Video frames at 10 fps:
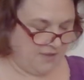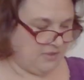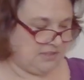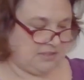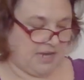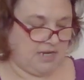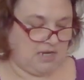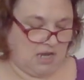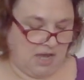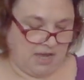I haven't
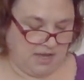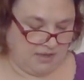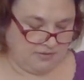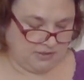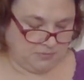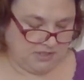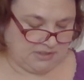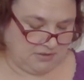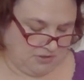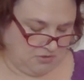decided. I this one
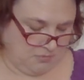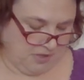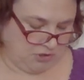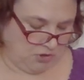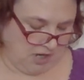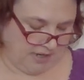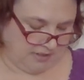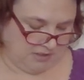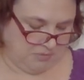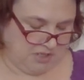is a little
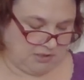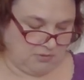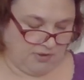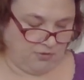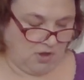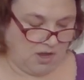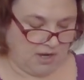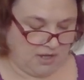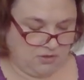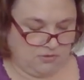patriotic to me, so I thought
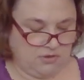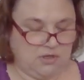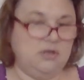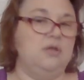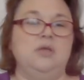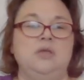I could